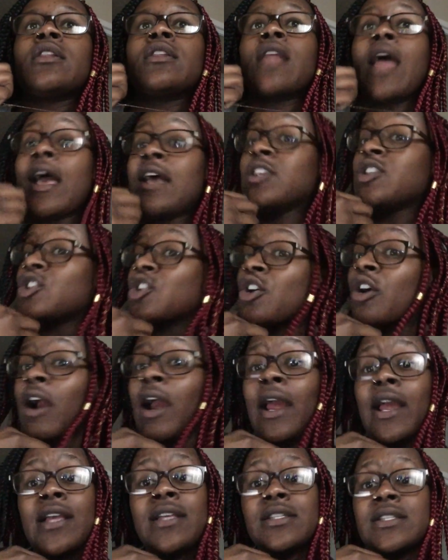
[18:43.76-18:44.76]
That's
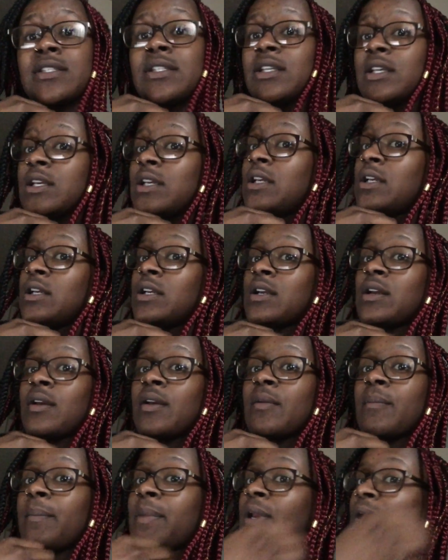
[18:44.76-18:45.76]
crazy.
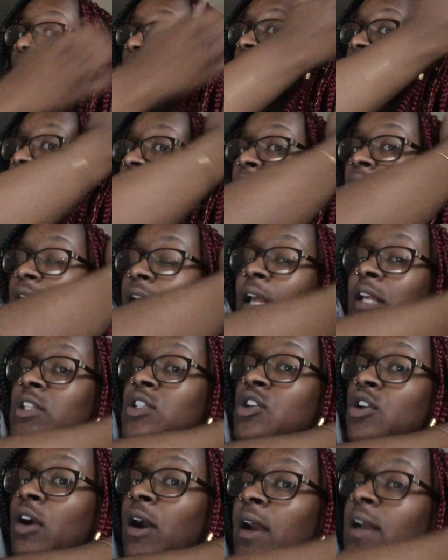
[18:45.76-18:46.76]
Period.
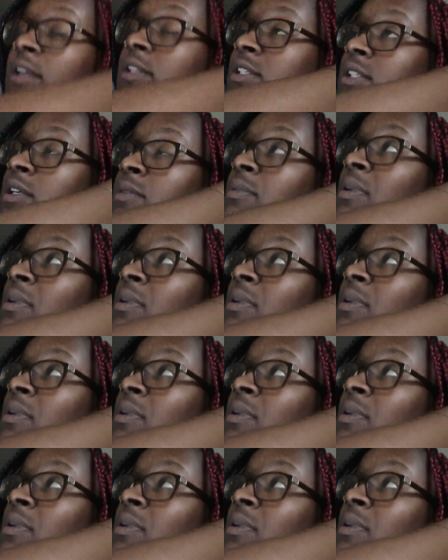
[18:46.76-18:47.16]
That's crazy,